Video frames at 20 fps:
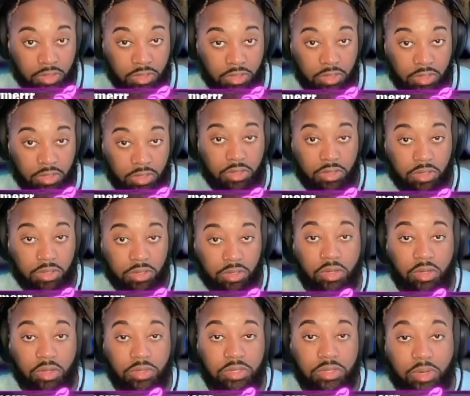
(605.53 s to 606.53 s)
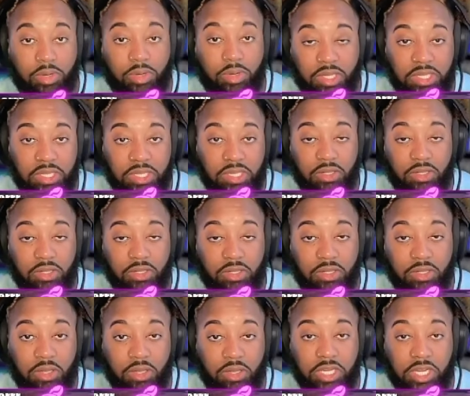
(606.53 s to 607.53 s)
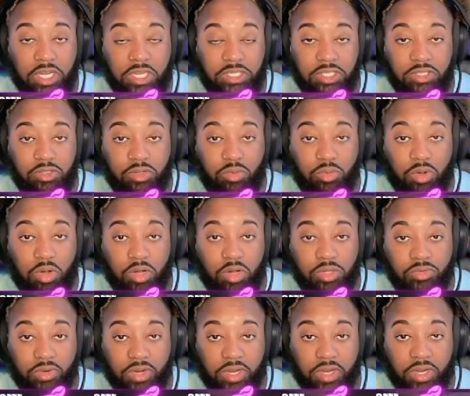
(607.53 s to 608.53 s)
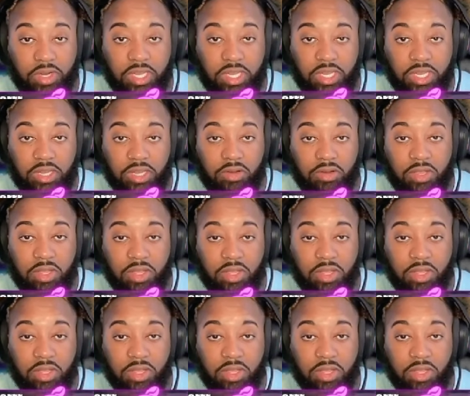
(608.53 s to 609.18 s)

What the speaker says: But also, I'm gonna change these two walls right here